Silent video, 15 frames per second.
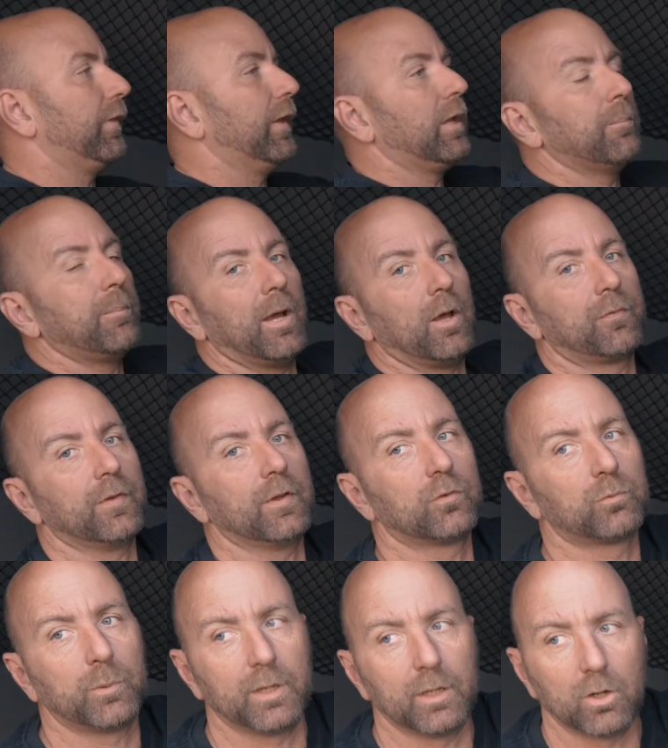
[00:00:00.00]
thing about this,
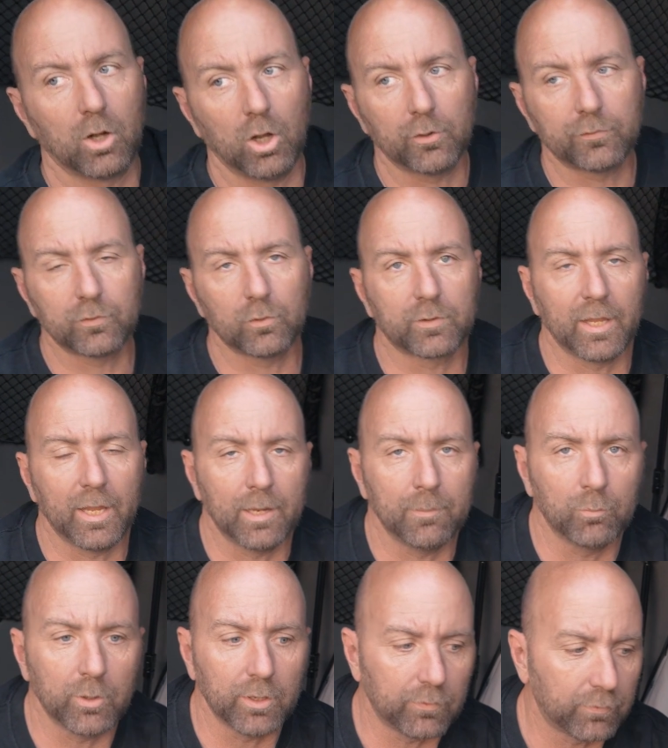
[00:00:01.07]
what it also
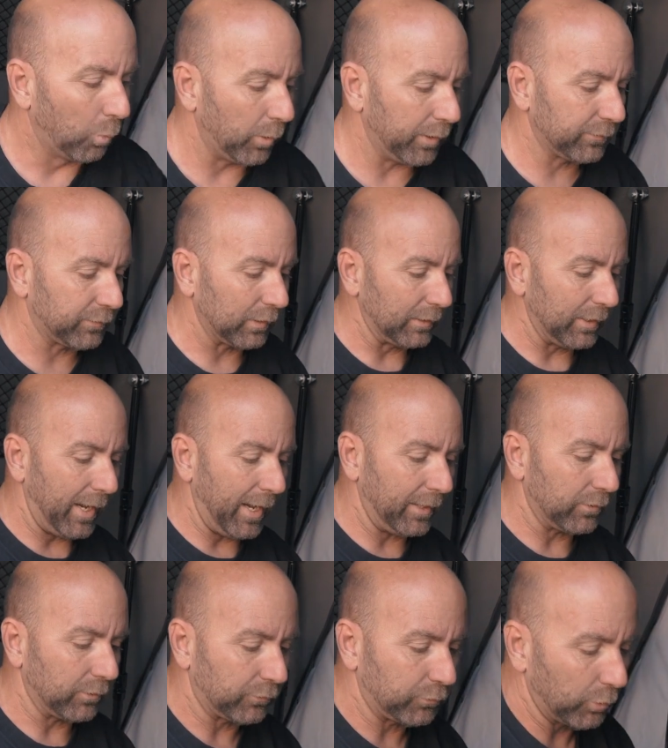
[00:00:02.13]
came with, was a
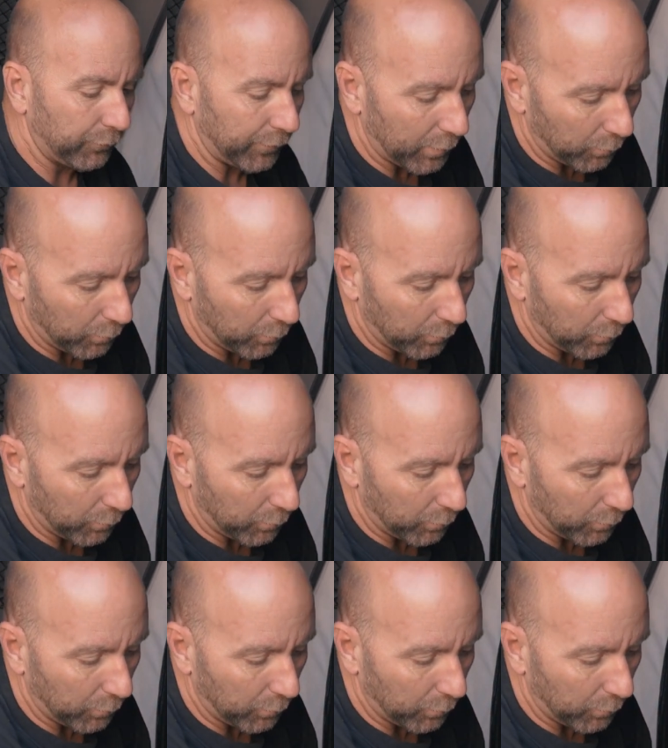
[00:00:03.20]
ladder. So if I